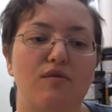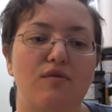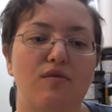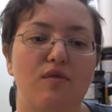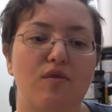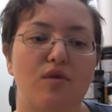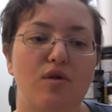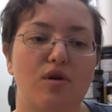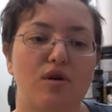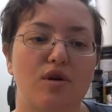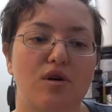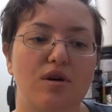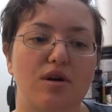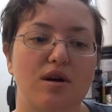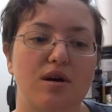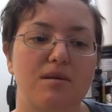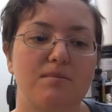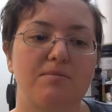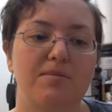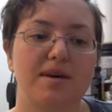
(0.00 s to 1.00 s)

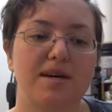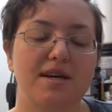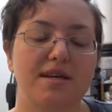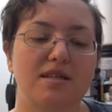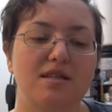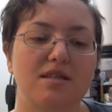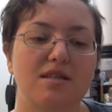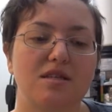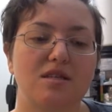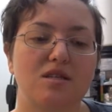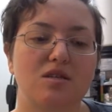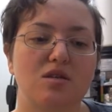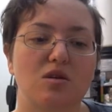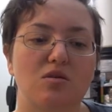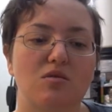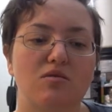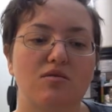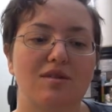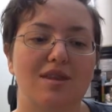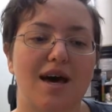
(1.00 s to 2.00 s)
for a bit
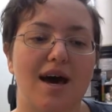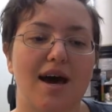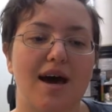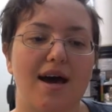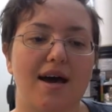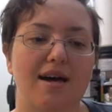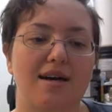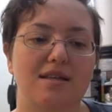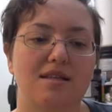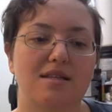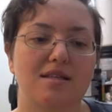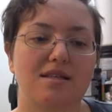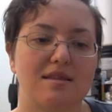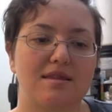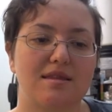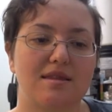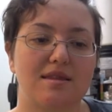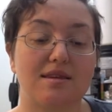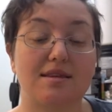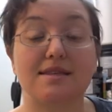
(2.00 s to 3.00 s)
so that
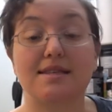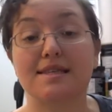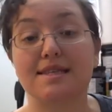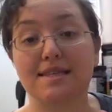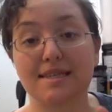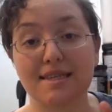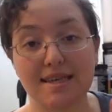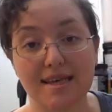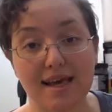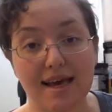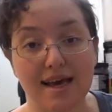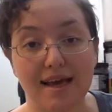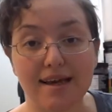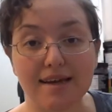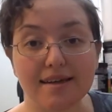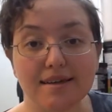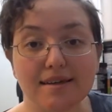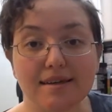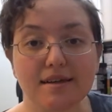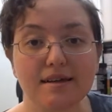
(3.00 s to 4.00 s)
the skin
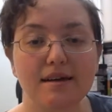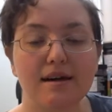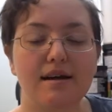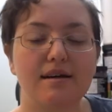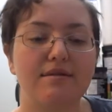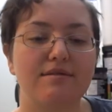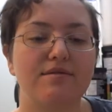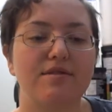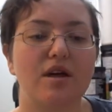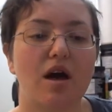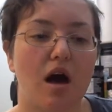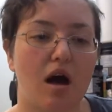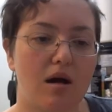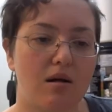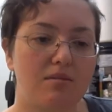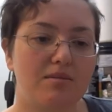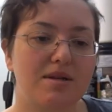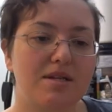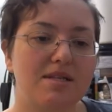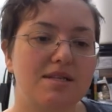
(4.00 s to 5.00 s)
of the
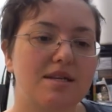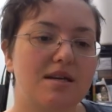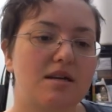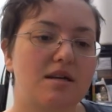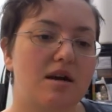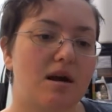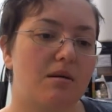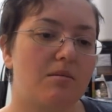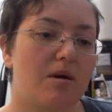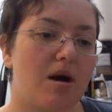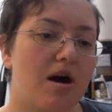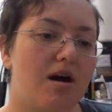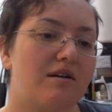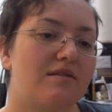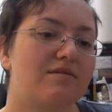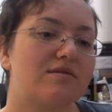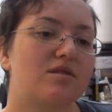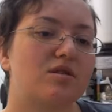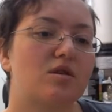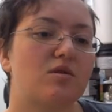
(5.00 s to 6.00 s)
almonds can come
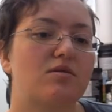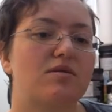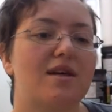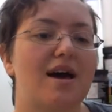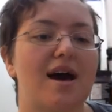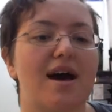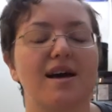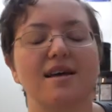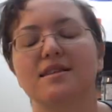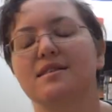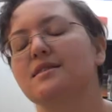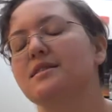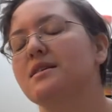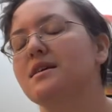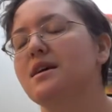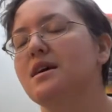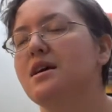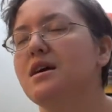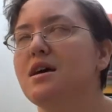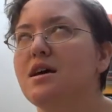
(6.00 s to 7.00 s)
off so that
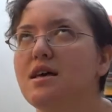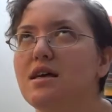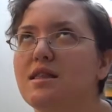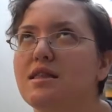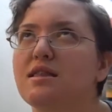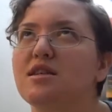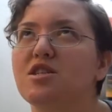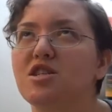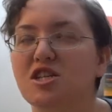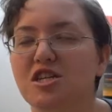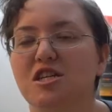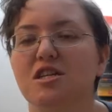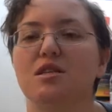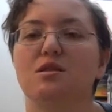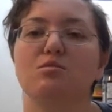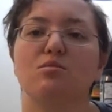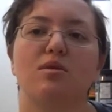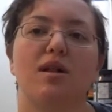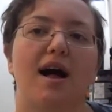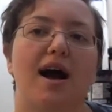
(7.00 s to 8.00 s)
the
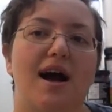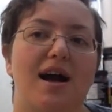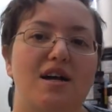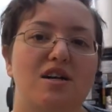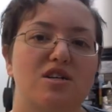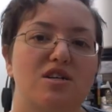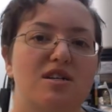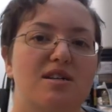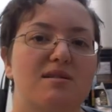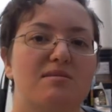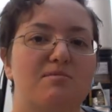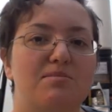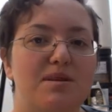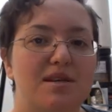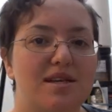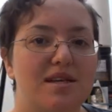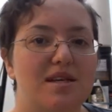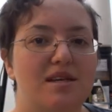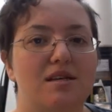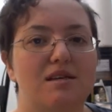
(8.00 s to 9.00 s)
cheese will actually
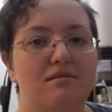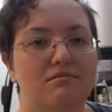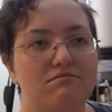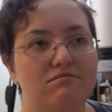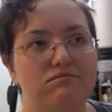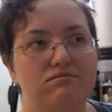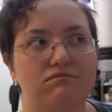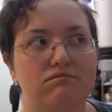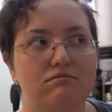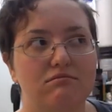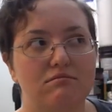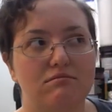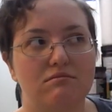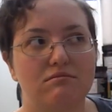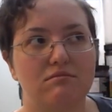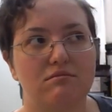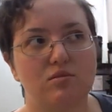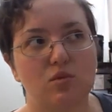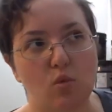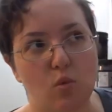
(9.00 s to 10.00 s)
be
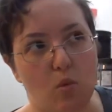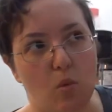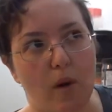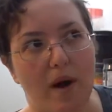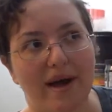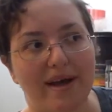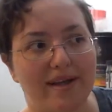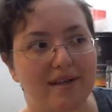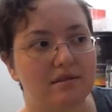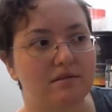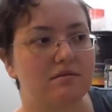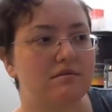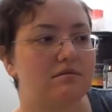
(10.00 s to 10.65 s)
white